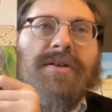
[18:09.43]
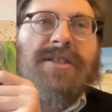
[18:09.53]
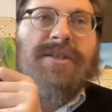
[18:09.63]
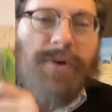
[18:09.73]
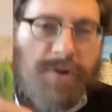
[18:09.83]

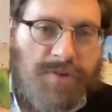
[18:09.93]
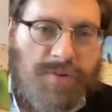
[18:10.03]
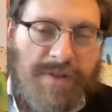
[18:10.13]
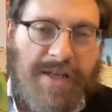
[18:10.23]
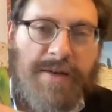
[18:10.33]

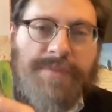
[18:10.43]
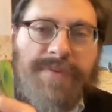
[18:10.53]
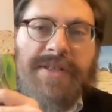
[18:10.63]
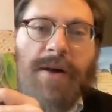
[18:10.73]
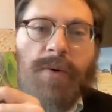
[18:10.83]
spiritual
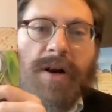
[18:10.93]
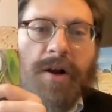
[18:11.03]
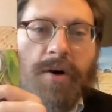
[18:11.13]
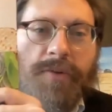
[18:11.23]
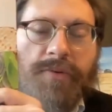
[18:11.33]
tips, and we're going to
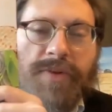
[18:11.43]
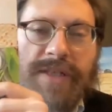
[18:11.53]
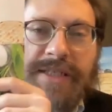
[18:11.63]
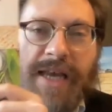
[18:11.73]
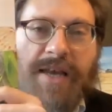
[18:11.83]
go through the
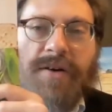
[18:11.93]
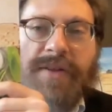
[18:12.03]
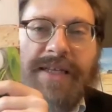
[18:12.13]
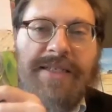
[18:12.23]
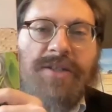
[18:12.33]
Seder
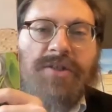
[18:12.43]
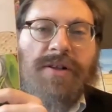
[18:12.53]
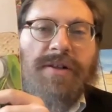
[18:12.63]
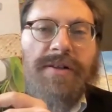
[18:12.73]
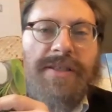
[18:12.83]
and the
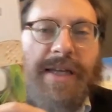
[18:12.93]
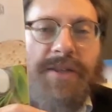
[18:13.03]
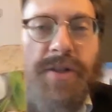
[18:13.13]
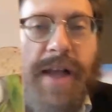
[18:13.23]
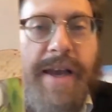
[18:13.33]
essential
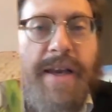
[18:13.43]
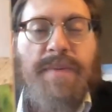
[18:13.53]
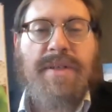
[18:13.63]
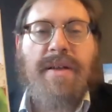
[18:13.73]
essential items